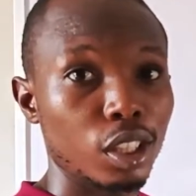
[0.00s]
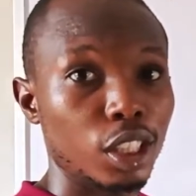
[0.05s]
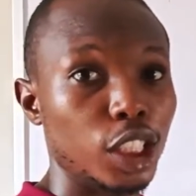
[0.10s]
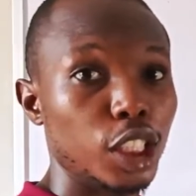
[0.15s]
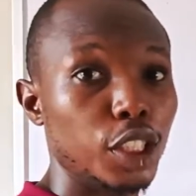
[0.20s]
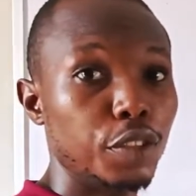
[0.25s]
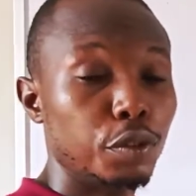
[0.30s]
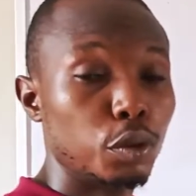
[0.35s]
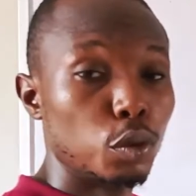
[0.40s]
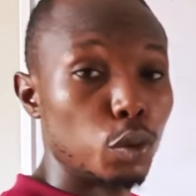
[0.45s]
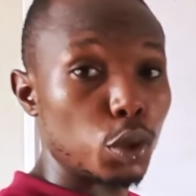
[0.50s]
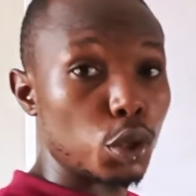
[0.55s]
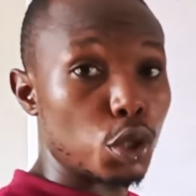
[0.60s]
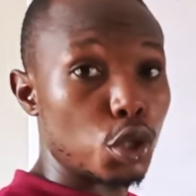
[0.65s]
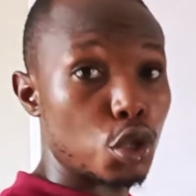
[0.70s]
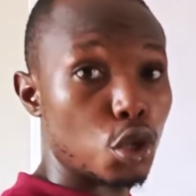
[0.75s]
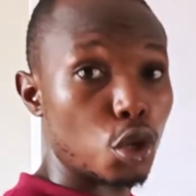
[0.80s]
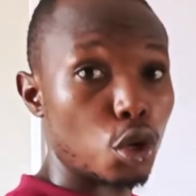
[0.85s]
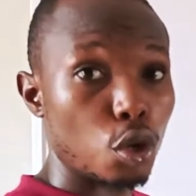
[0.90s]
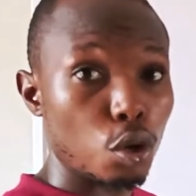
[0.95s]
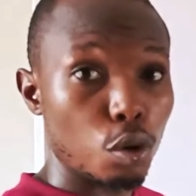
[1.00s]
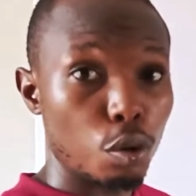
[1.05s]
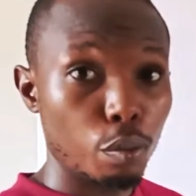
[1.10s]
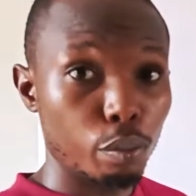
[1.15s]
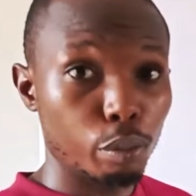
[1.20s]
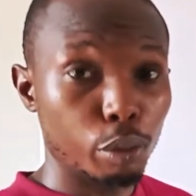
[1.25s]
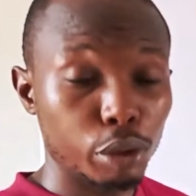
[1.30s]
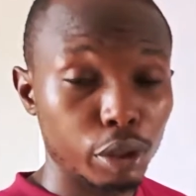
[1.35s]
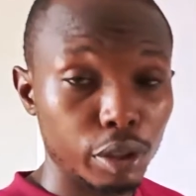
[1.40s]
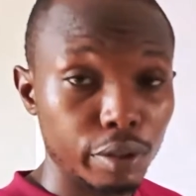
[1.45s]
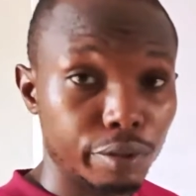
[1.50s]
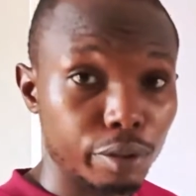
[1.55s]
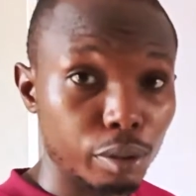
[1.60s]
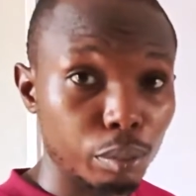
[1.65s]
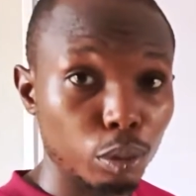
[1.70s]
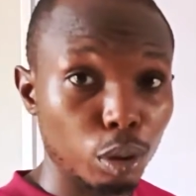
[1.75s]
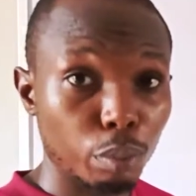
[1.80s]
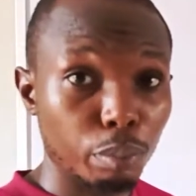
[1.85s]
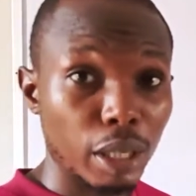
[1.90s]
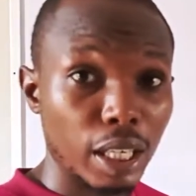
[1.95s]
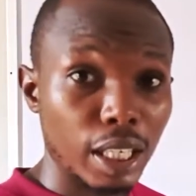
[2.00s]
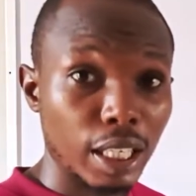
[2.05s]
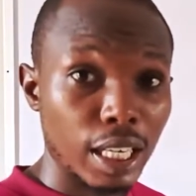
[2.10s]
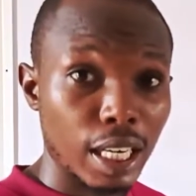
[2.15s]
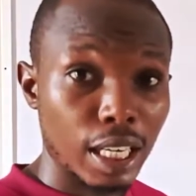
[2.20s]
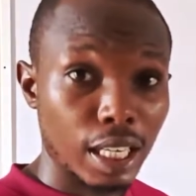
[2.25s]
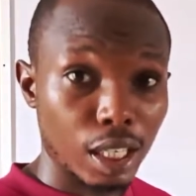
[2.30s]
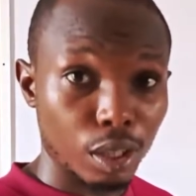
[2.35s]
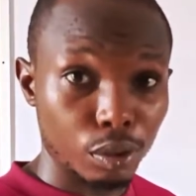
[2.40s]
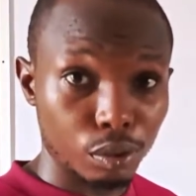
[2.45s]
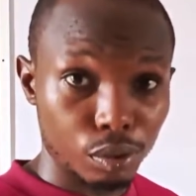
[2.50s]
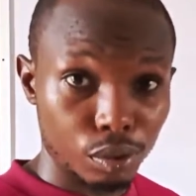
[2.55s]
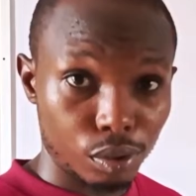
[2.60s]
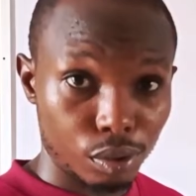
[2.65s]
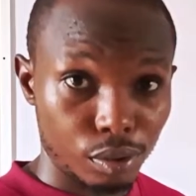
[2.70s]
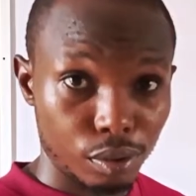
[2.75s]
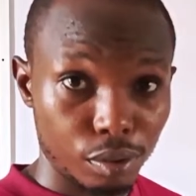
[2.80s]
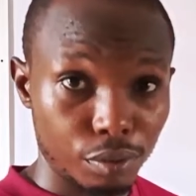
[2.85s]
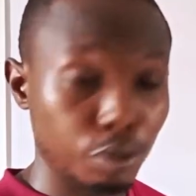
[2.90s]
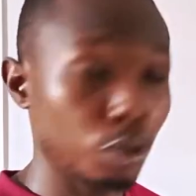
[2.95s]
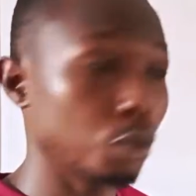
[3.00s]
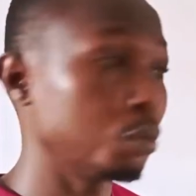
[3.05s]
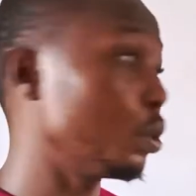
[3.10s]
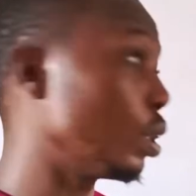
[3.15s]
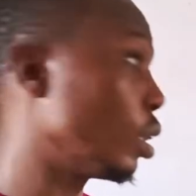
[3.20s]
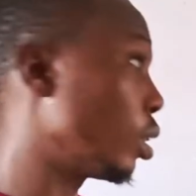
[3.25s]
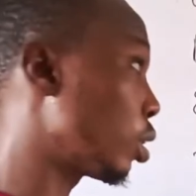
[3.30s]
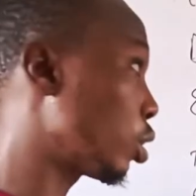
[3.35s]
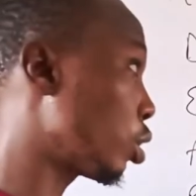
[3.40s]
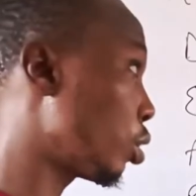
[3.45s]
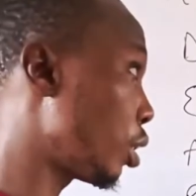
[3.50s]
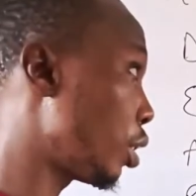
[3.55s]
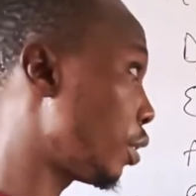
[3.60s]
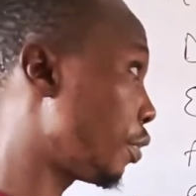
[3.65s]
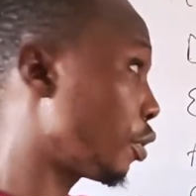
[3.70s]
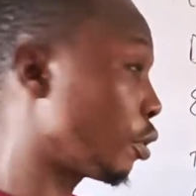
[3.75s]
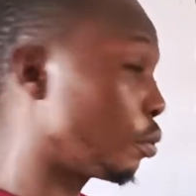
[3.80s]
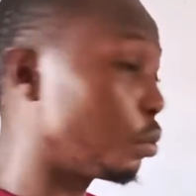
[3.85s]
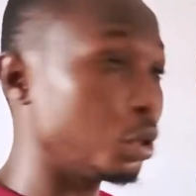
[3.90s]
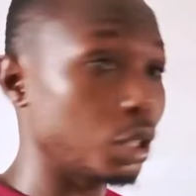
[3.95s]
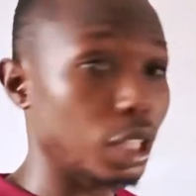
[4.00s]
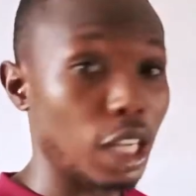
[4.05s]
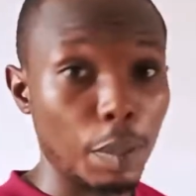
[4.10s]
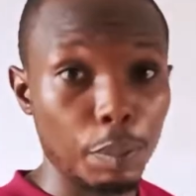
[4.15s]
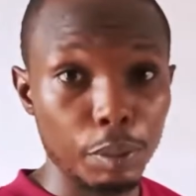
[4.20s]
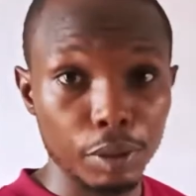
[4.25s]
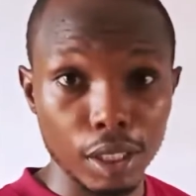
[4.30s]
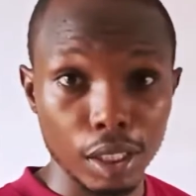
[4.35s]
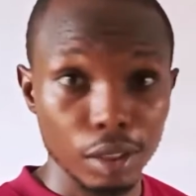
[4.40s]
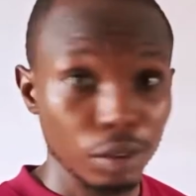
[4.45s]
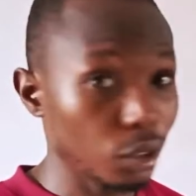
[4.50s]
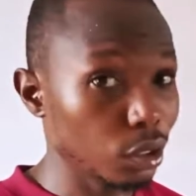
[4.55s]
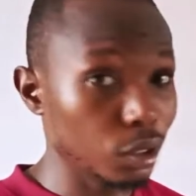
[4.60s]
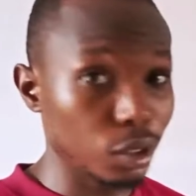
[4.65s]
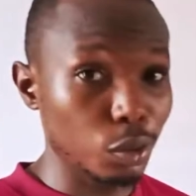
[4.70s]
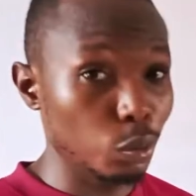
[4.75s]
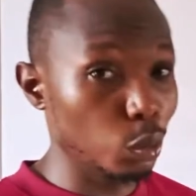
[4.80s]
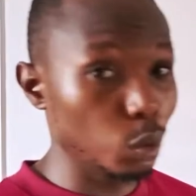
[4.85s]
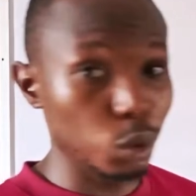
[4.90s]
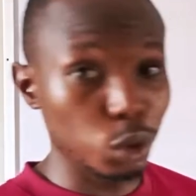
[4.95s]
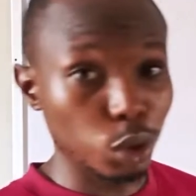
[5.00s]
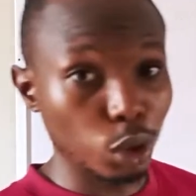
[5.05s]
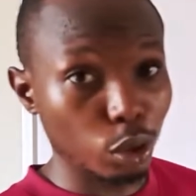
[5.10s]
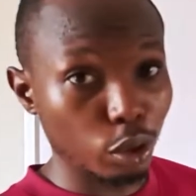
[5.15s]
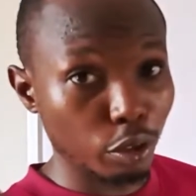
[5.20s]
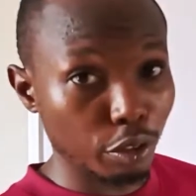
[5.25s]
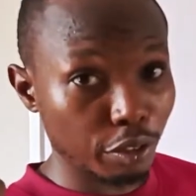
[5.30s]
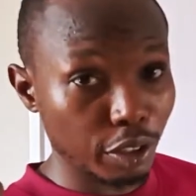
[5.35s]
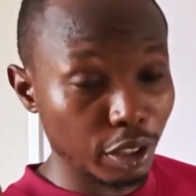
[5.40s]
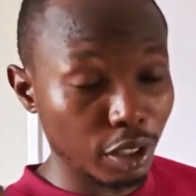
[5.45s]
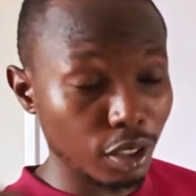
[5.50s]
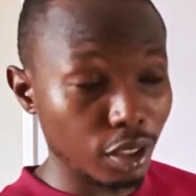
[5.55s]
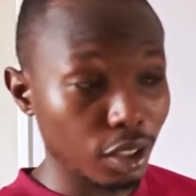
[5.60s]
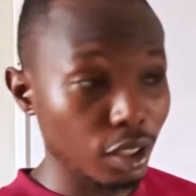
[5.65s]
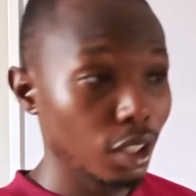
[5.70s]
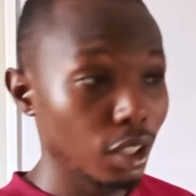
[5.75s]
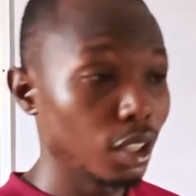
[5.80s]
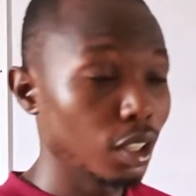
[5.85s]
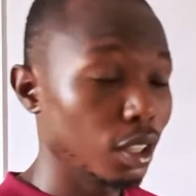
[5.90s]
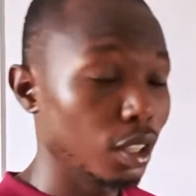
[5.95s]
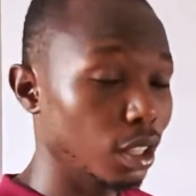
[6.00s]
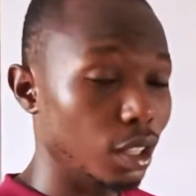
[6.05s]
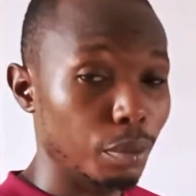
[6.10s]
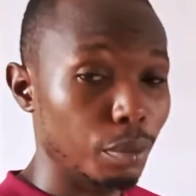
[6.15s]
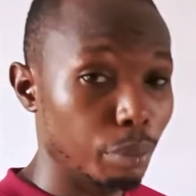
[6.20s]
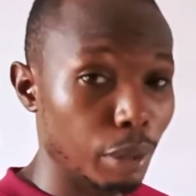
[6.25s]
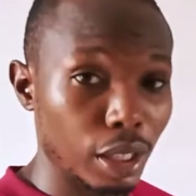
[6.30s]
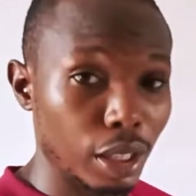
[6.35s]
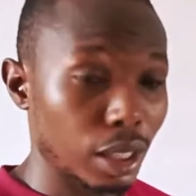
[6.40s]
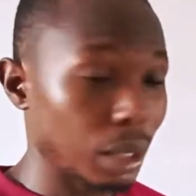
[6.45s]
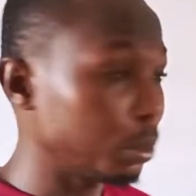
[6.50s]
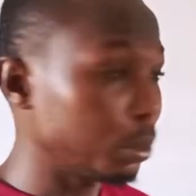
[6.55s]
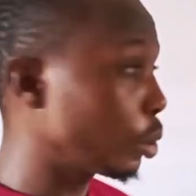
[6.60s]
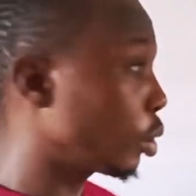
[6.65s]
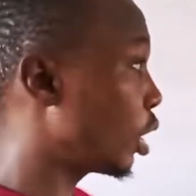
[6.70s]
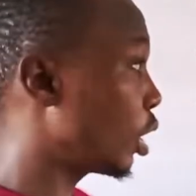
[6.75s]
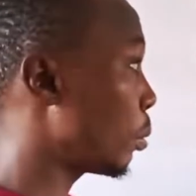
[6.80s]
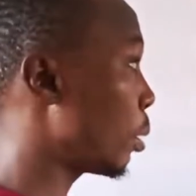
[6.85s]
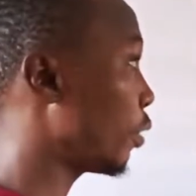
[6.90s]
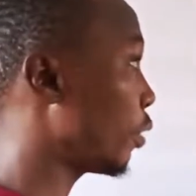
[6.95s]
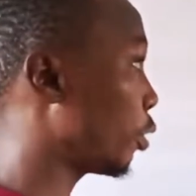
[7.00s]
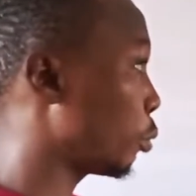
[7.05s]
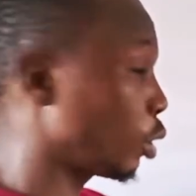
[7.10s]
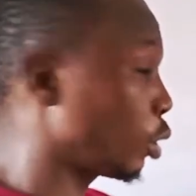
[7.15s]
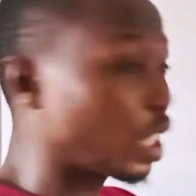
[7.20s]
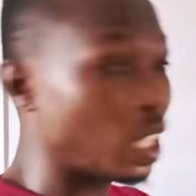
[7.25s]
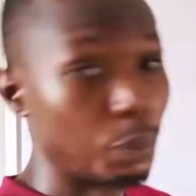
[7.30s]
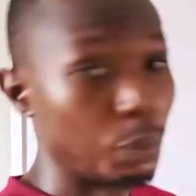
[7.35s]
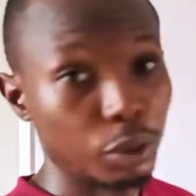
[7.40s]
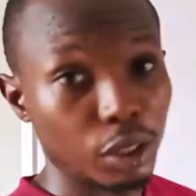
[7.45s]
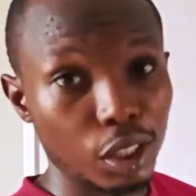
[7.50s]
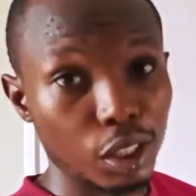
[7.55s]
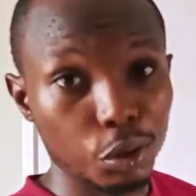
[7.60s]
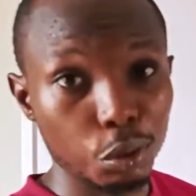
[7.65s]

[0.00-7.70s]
if you withdraw money from your bank account, from your capital, not the withdrawal of a bank. I'm talking about from your capital.